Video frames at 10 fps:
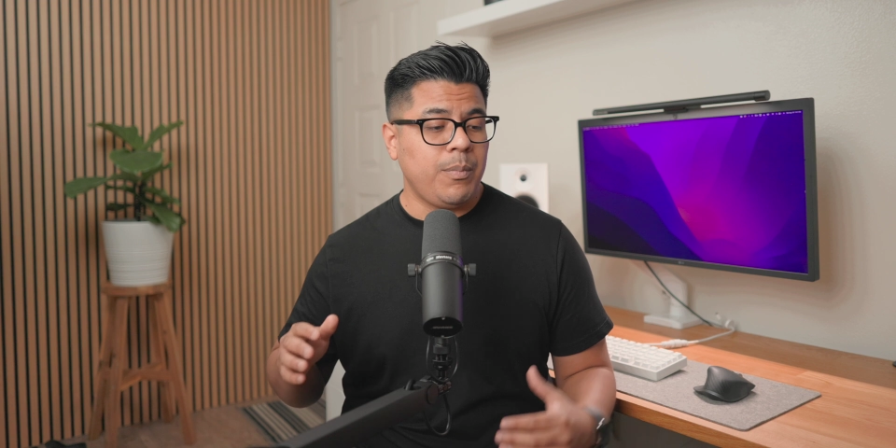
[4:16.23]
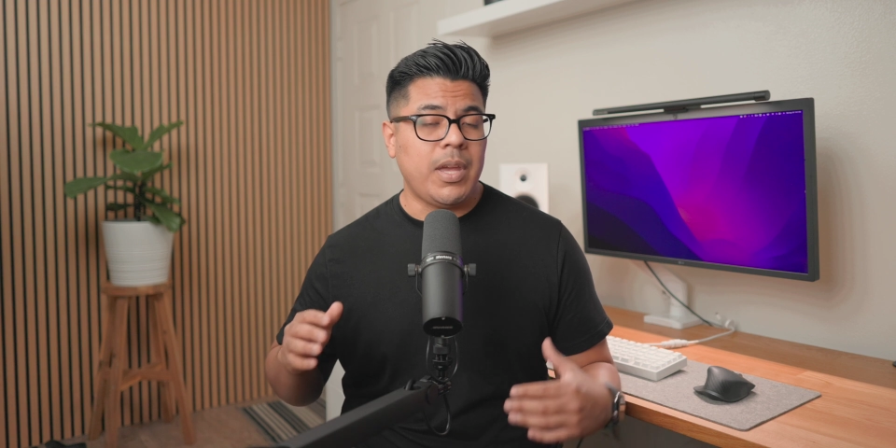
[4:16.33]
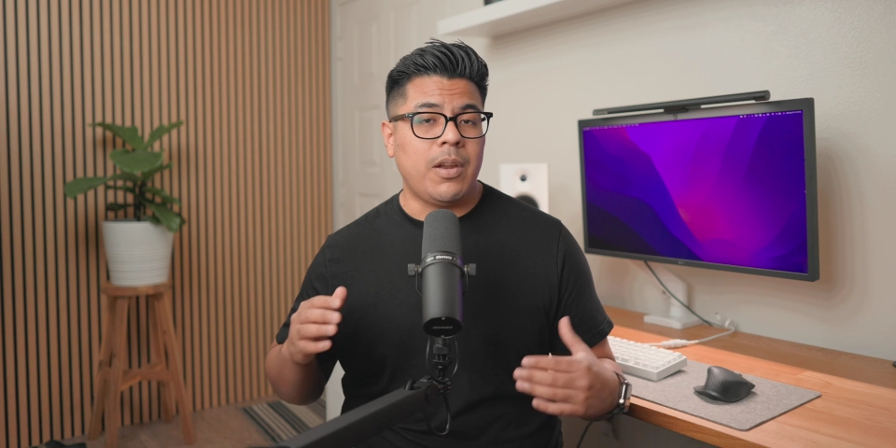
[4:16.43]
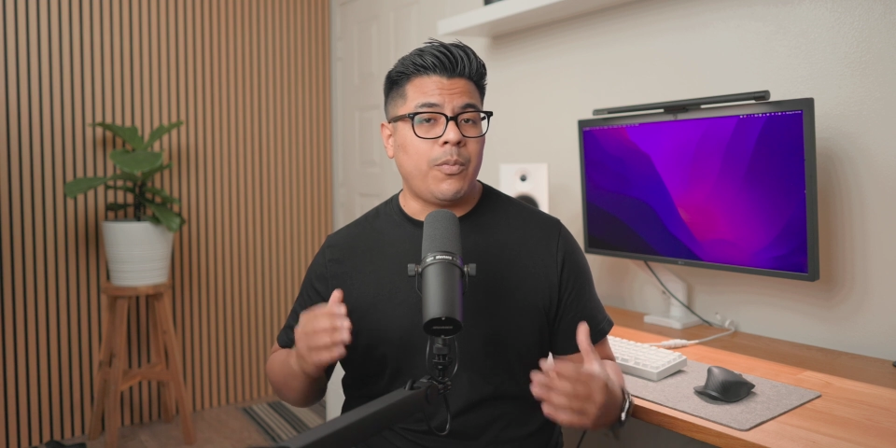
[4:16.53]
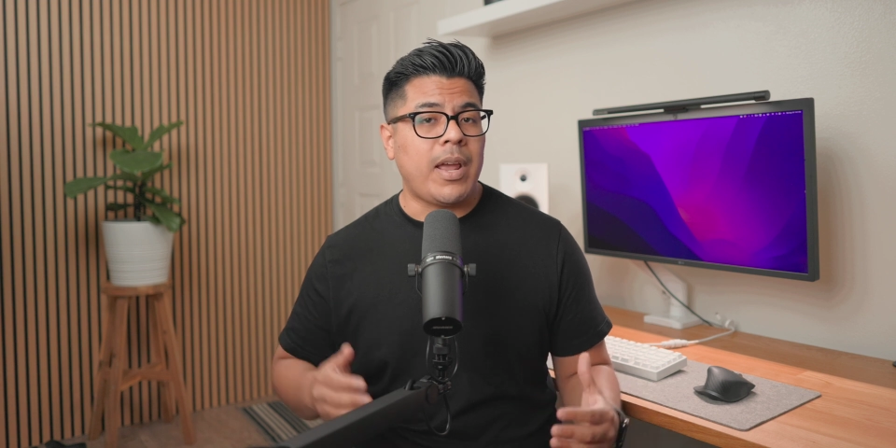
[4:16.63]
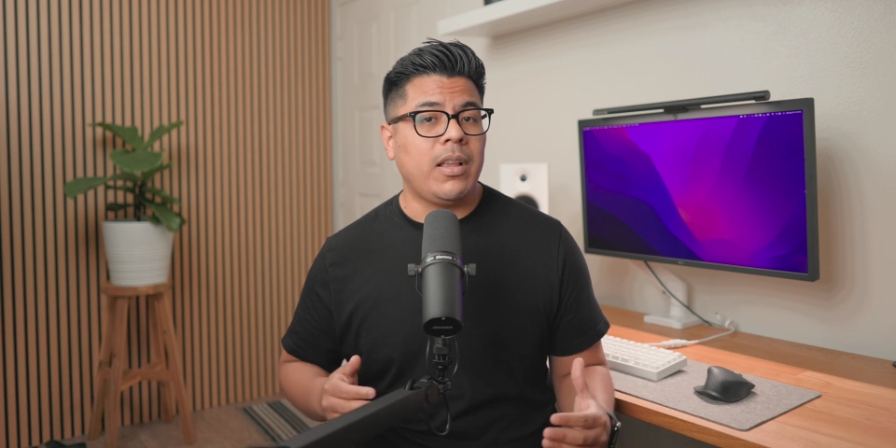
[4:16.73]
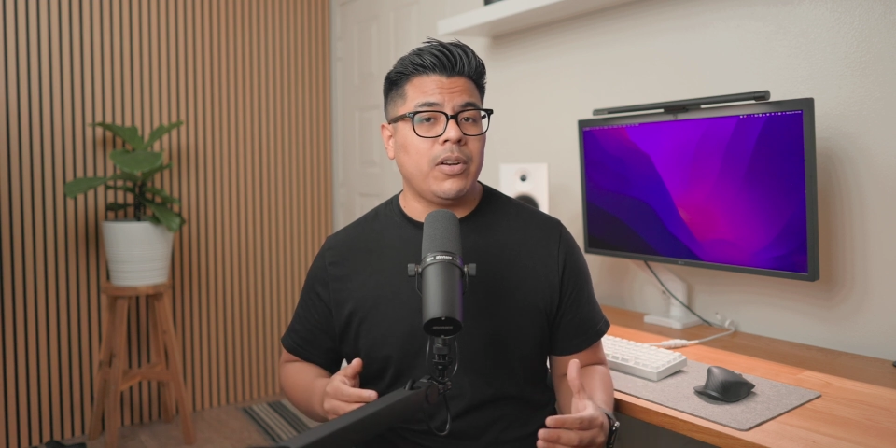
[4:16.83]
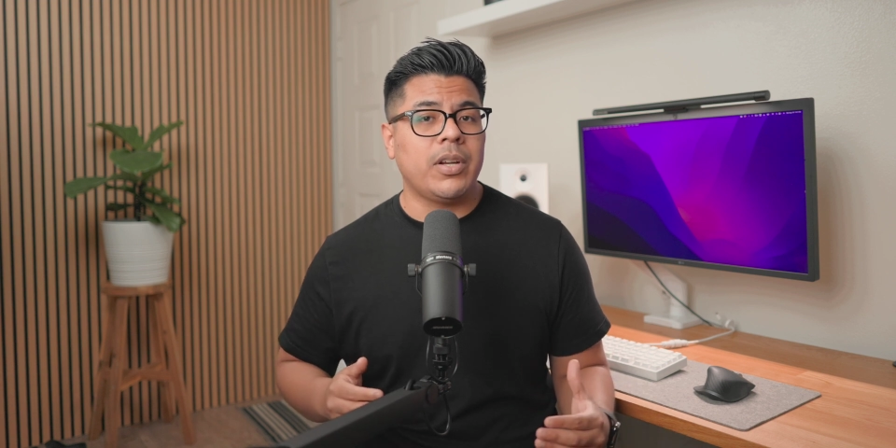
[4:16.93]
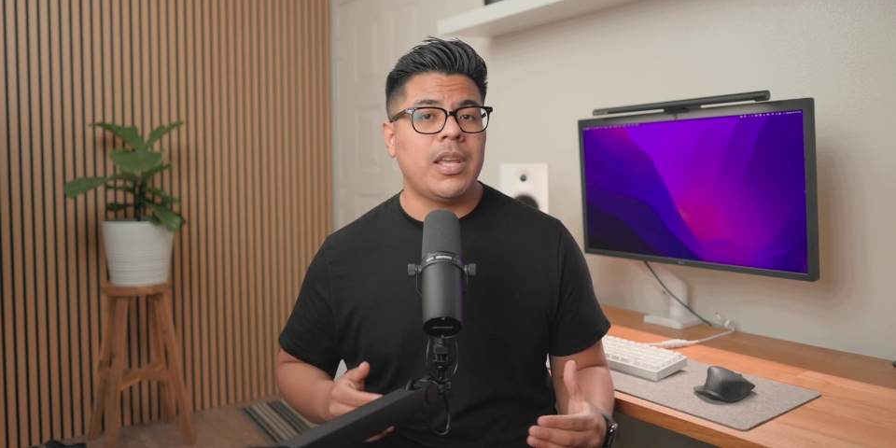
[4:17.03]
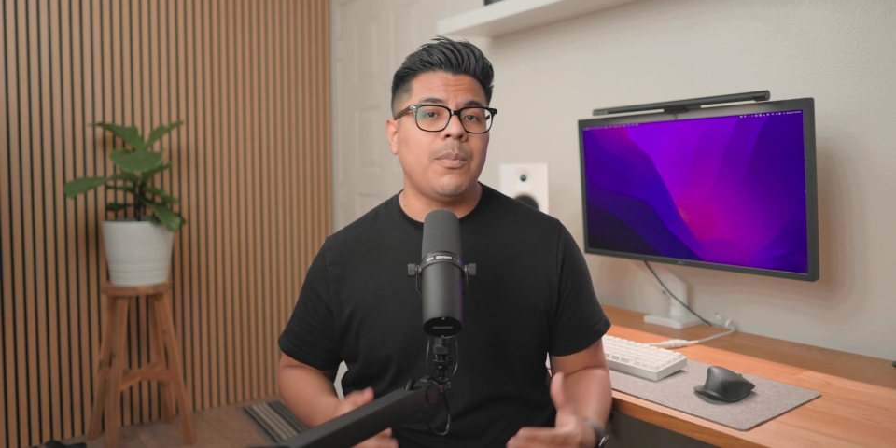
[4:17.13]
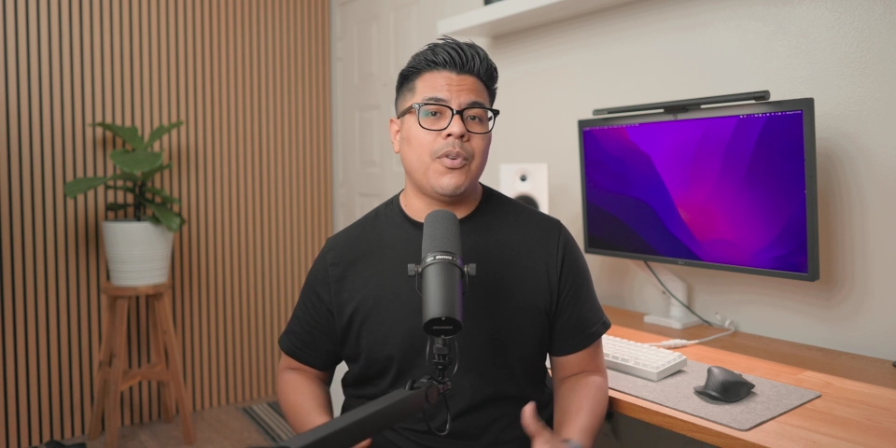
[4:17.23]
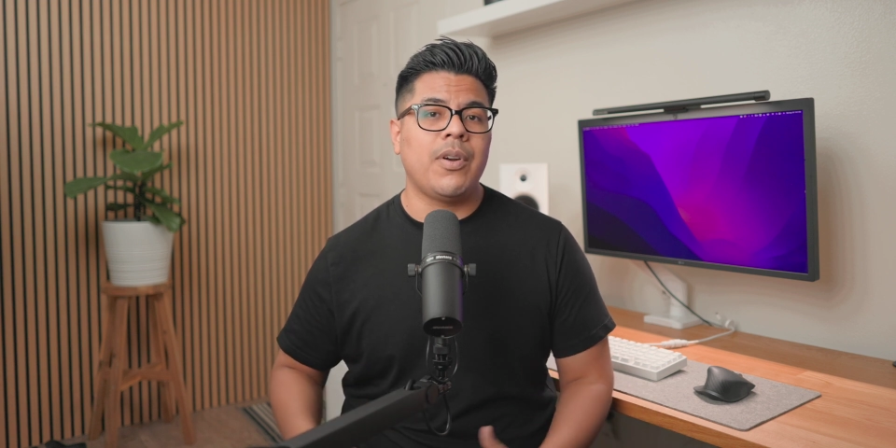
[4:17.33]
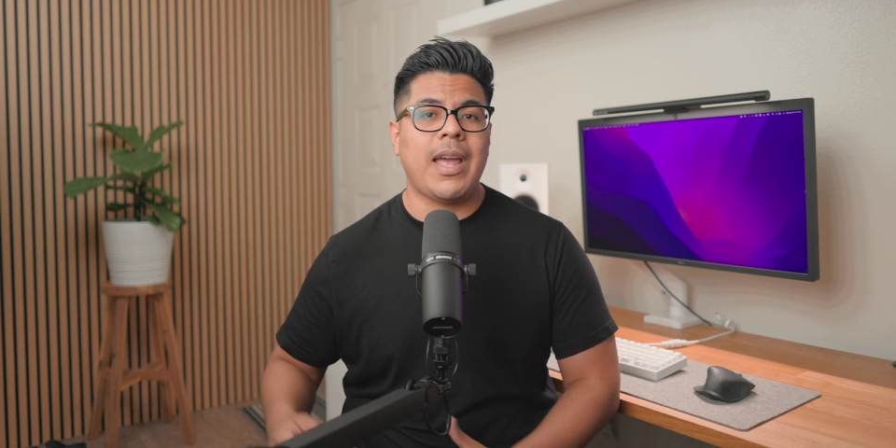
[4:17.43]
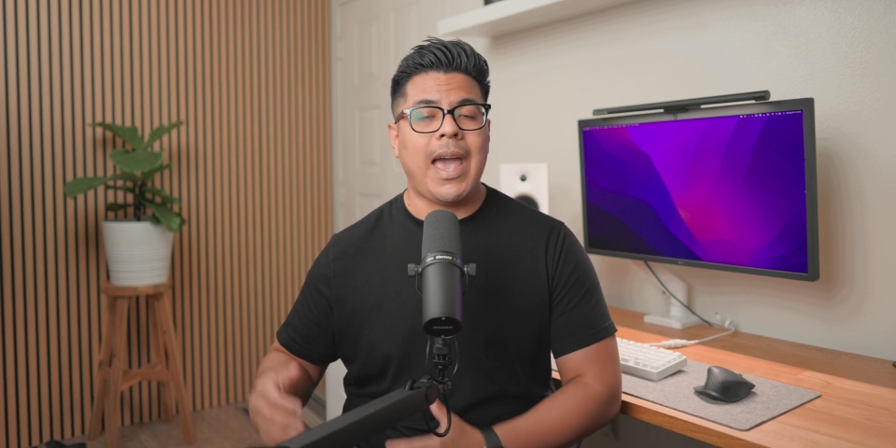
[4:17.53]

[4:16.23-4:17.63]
be a regular keyboard